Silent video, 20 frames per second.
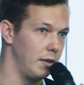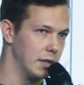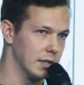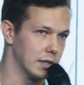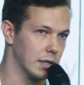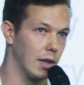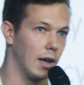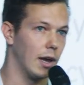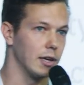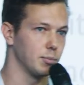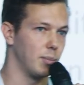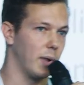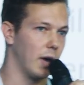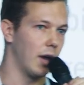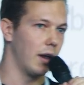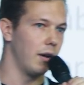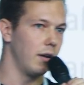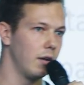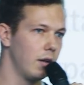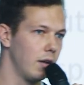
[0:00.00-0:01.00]
this last
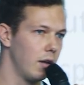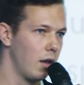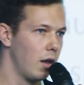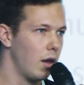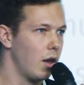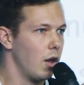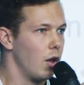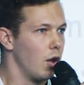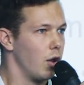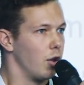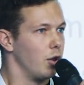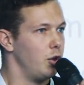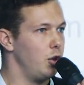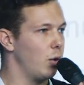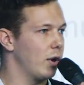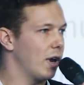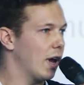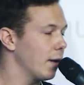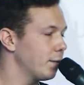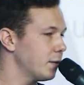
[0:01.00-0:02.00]
part. You
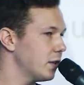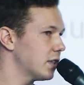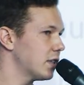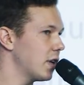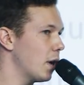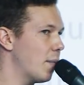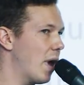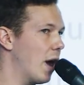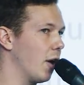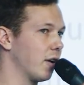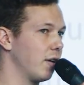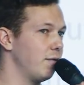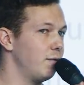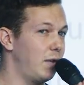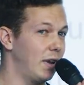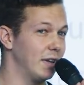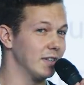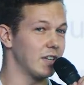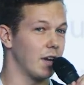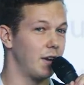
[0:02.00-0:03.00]
would have to somehow
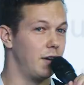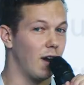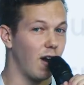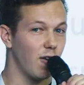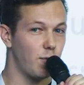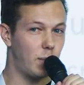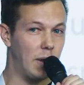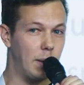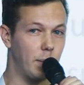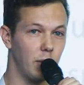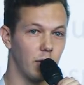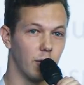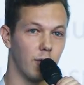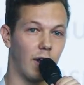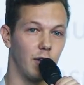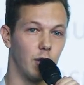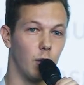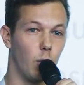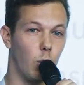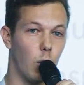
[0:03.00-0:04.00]
convince enough people
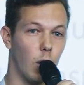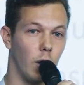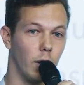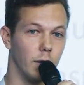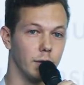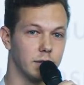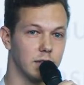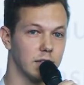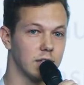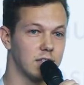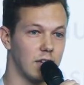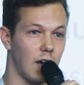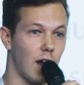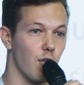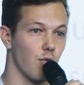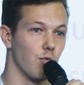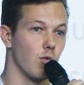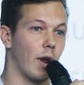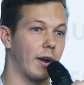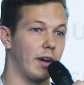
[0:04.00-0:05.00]
around the world to
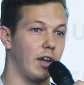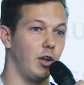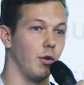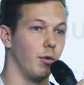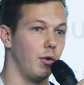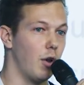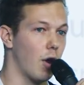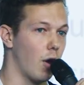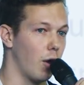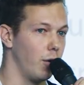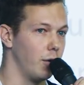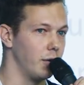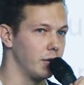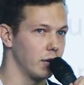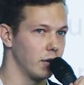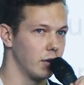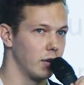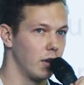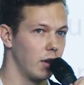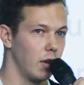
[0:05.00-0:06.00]
start running your node.
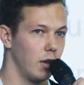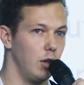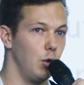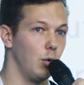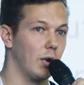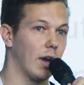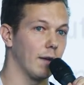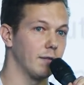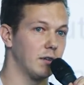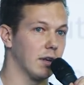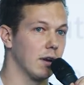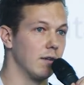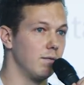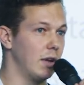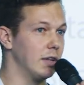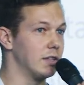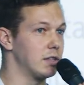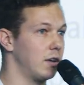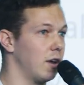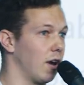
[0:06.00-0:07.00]
You would have to
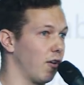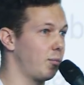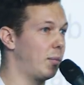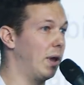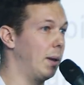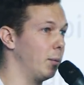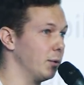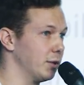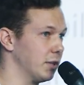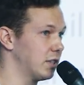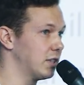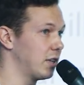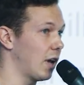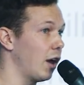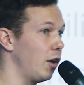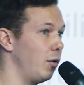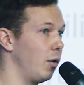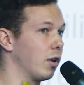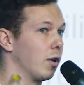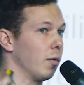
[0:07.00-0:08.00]
convince enough people to
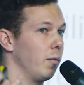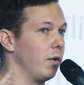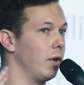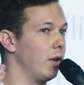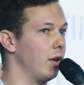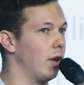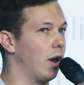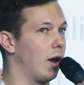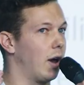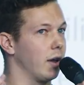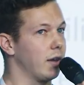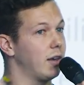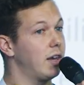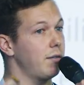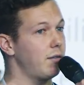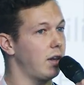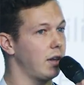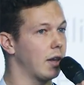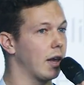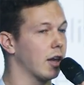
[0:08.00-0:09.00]
start
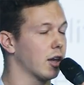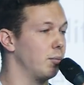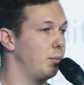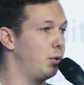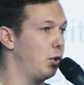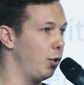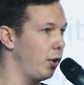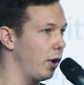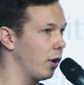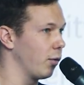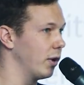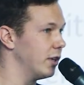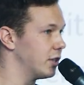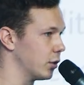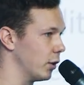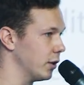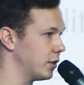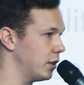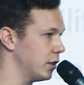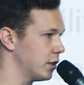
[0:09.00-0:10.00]
giving their computing
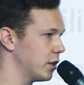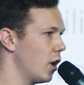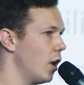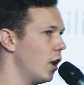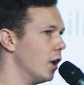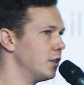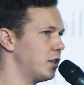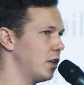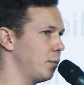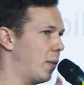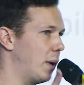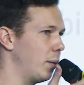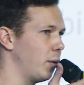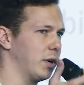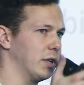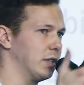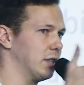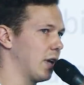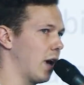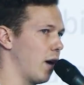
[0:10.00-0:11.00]
resources so that people
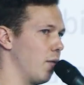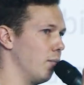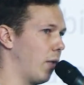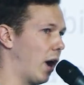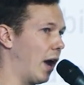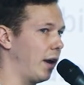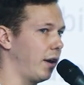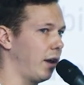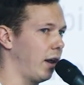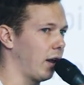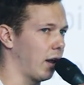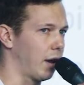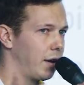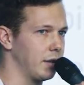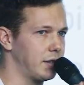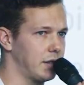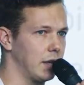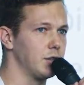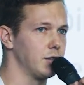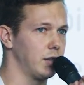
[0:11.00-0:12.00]
can start mining and
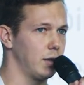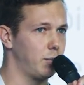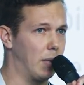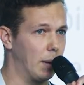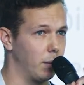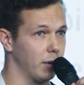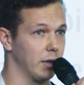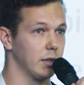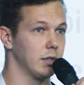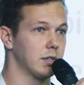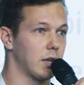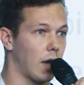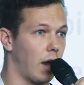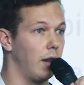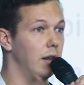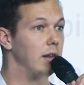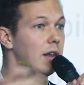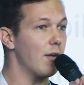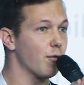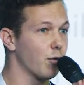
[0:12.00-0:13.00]
essentially people can
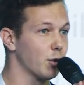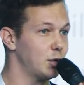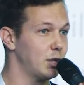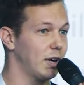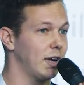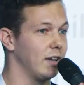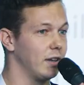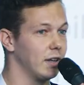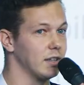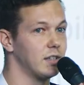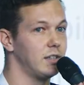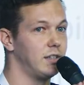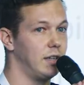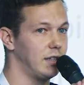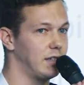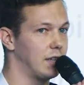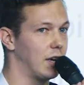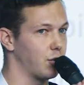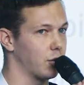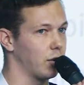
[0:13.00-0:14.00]
start leveraging this
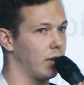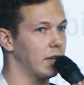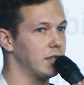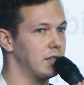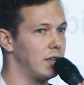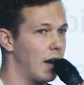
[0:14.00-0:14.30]
decentralized